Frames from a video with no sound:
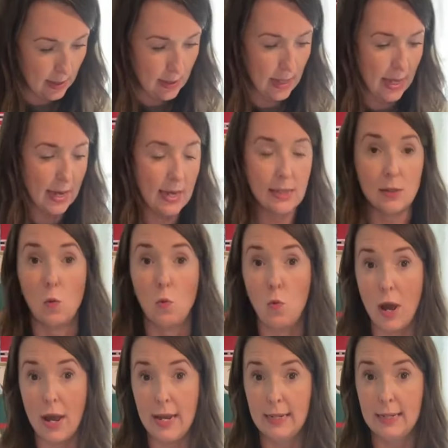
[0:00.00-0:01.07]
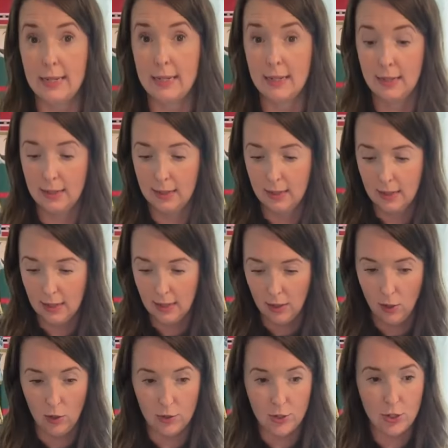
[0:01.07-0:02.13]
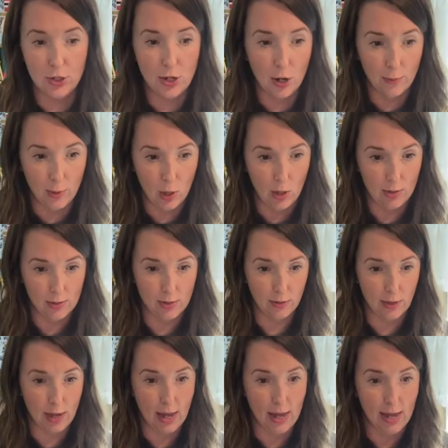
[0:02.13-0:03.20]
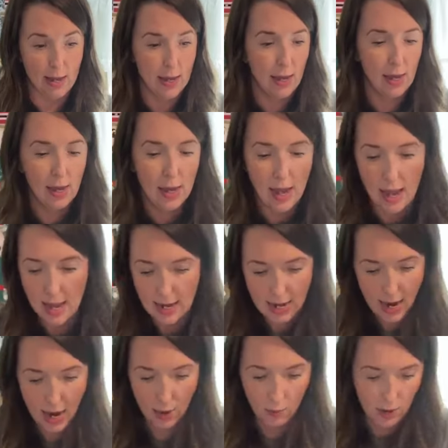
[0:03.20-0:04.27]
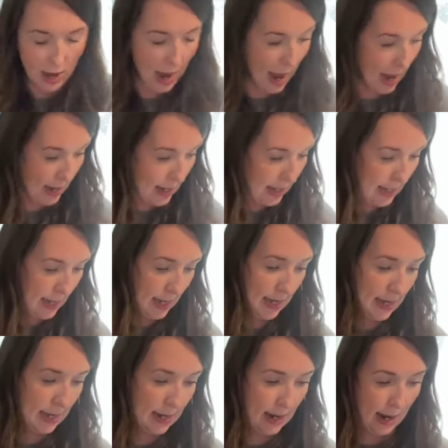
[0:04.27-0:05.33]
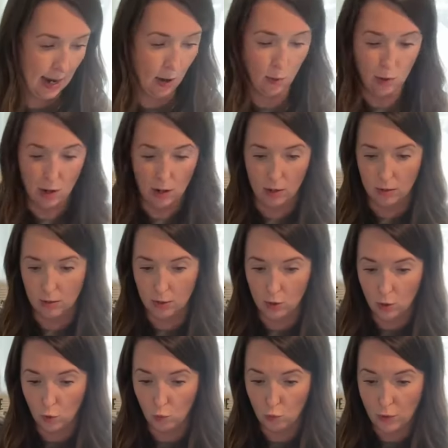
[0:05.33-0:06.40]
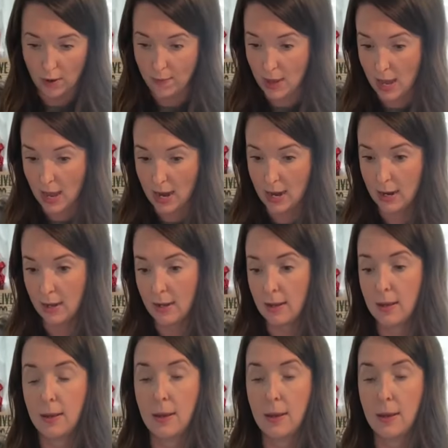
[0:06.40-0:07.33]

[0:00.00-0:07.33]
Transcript: these white little snowballs. Okay. And now we're adding in our ribbon